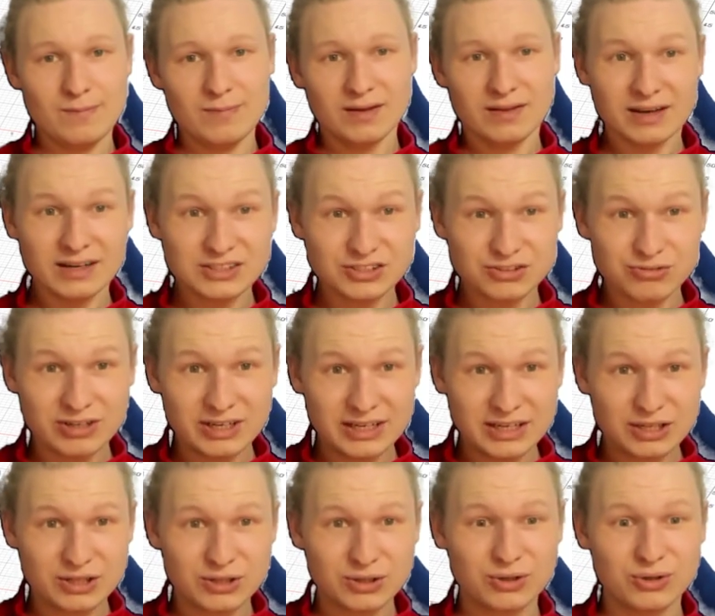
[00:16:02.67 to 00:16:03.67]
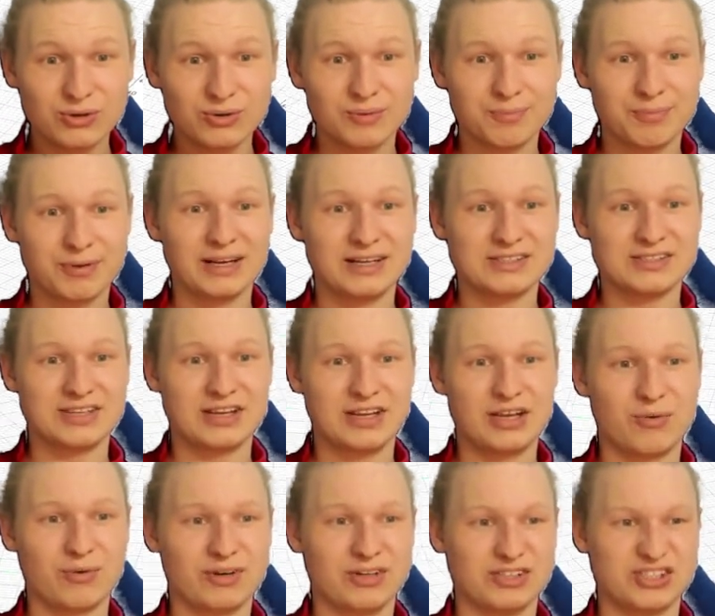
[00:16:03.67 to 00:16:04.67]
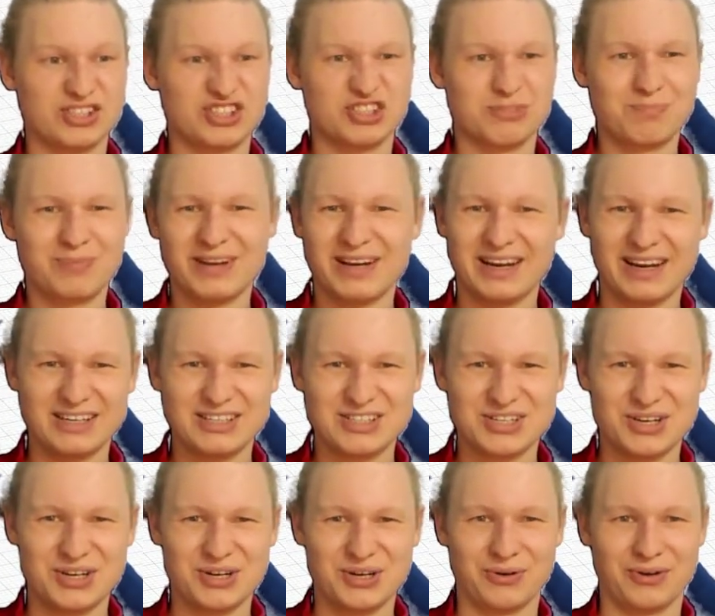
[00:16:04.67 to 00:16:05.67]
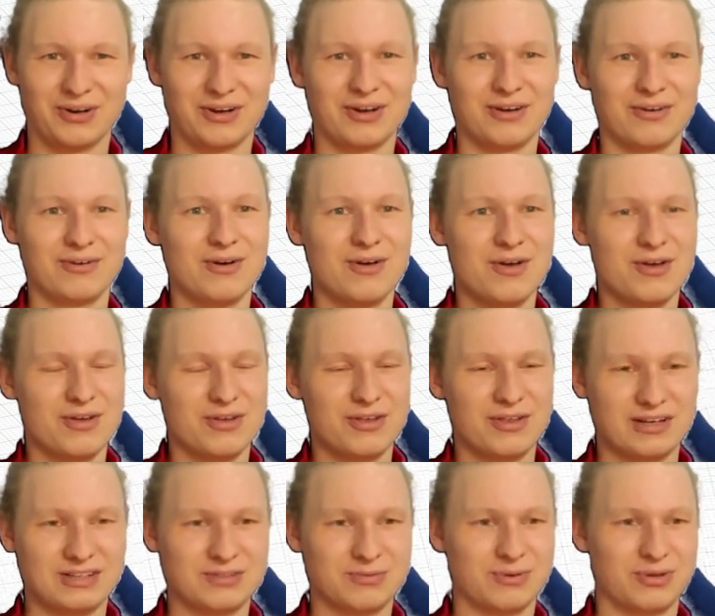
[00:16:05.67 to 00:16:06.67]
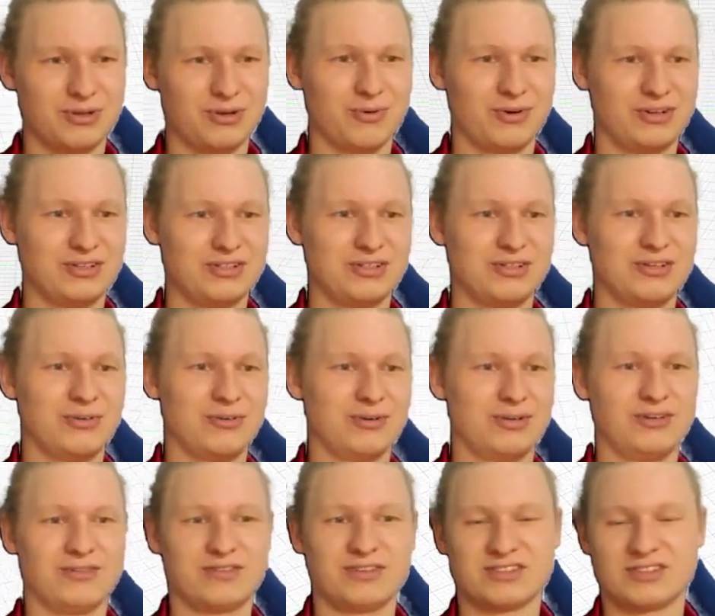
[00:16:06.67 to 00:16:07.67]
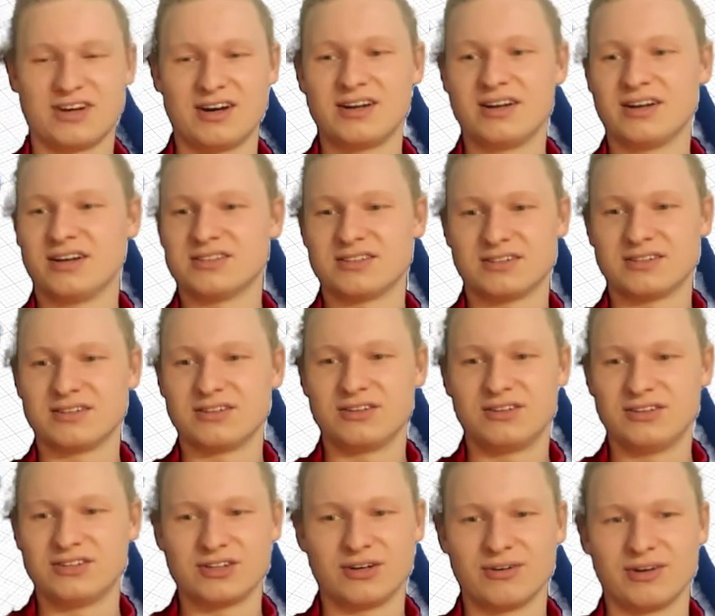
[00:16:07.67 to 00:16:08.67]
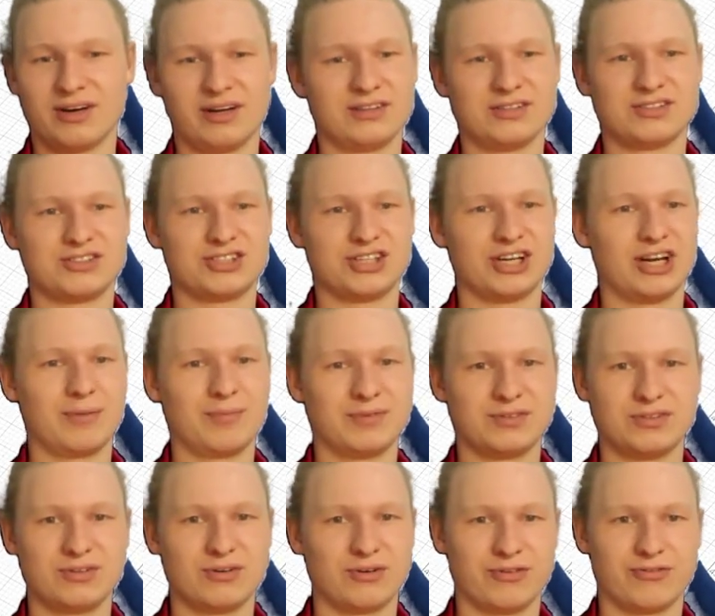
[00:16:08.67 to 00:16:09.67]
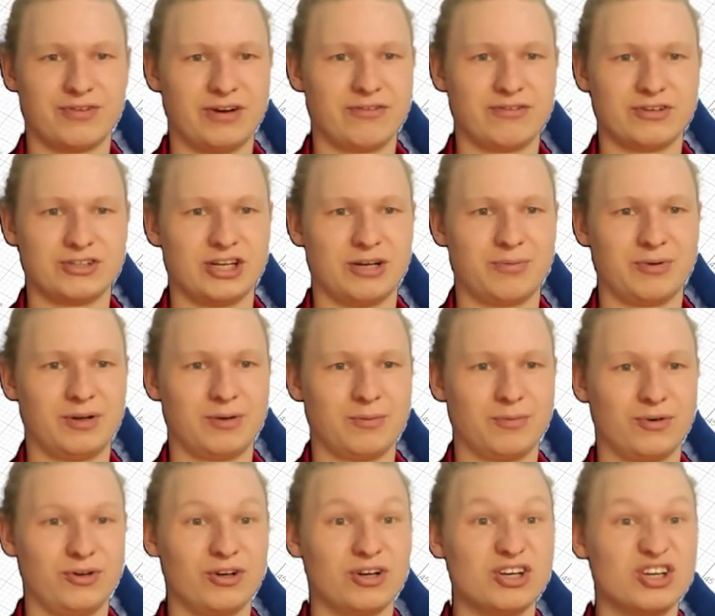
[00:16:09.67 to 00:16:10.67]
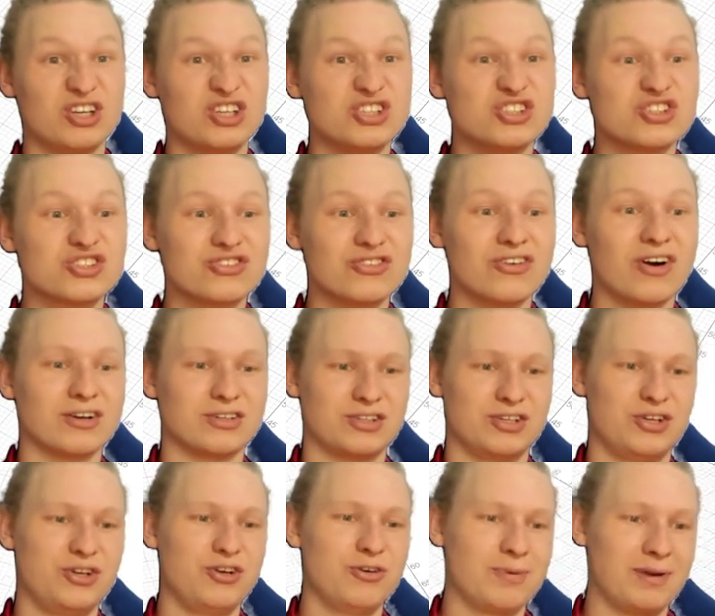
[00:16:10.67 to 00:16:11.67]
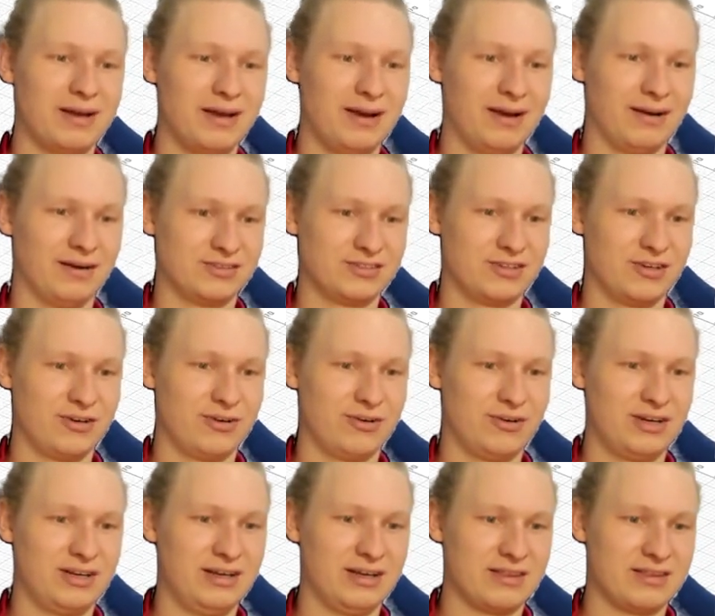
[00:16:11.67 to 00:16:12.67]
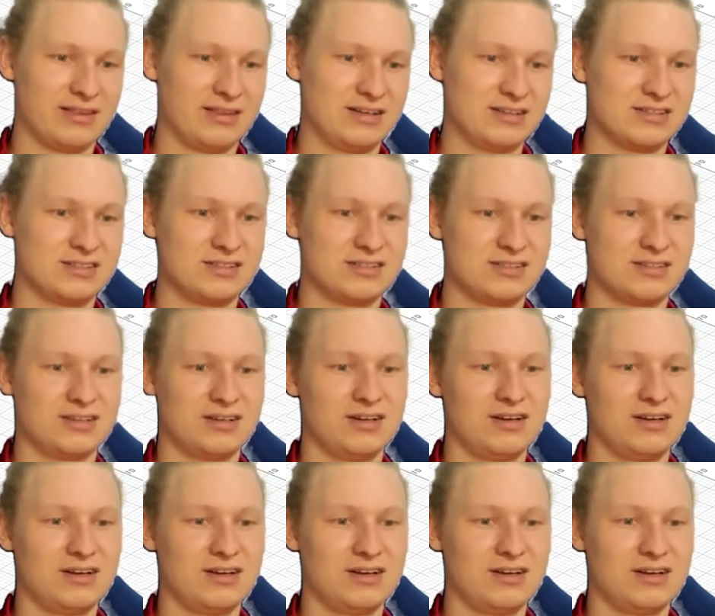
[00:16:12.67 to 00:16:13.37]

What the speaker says: that's really cool. But let's say you want to split it in two, you know? That's what you want to do. You've decided you don't like this shape, it's not your favourite shape anymore. You can construct a new plane. So you click this,